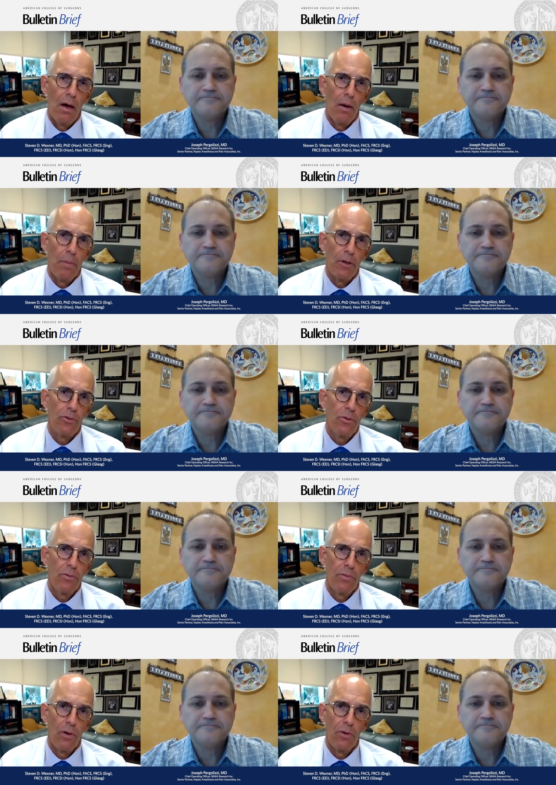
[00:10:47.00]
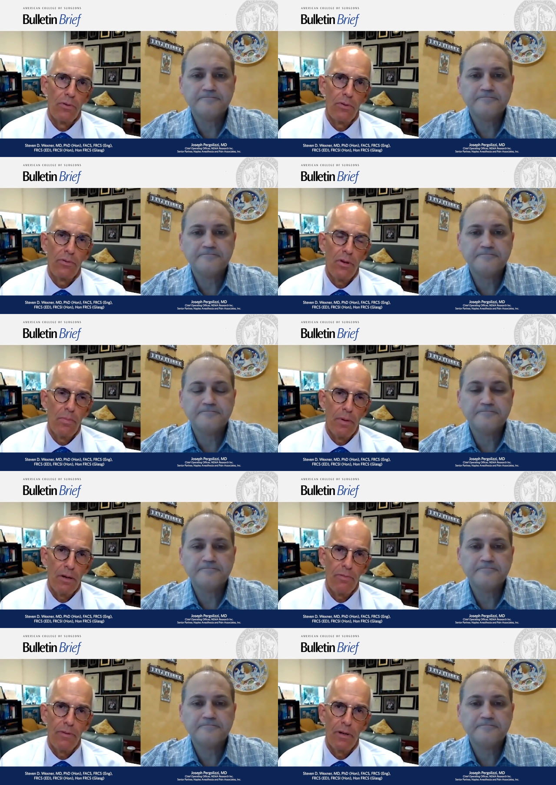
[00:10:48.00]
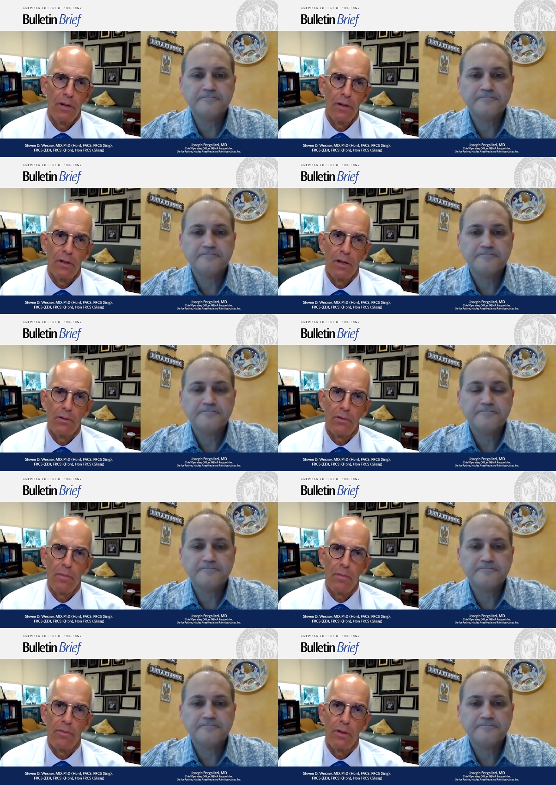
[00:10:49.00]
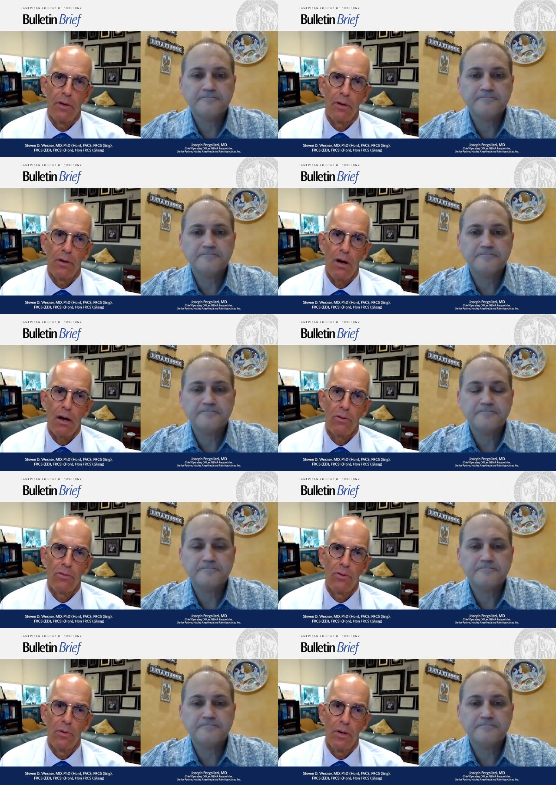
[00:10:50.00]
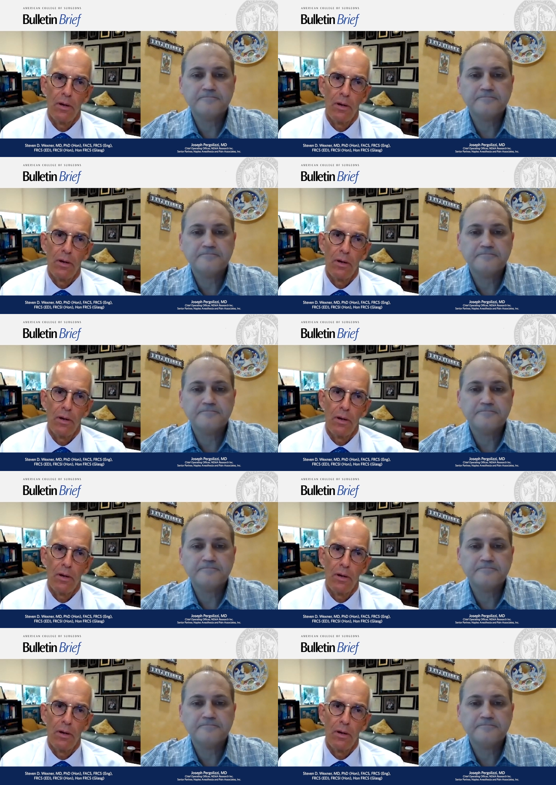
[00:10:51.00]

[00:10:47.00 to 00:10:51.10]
Speaker 1: Uh, but two of those, acetaminophen and, and some of the uh, COX2